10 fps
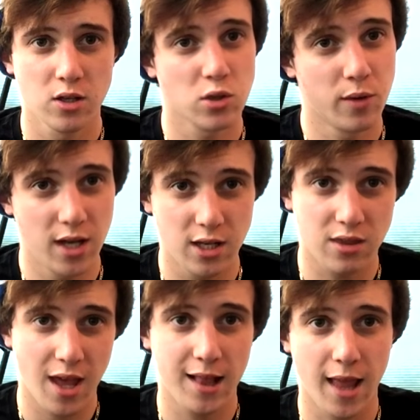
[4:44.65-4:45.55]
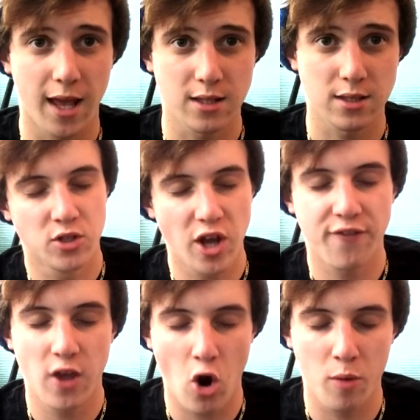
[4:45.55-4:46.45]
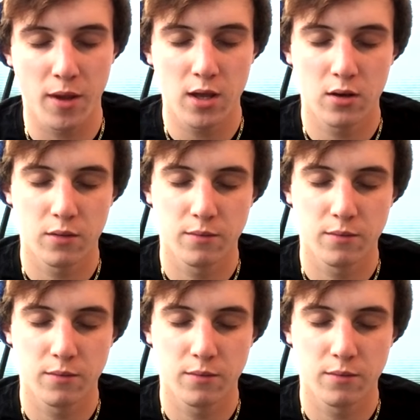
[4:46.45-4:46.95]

So we need to thank Lance. But Jeffy Army,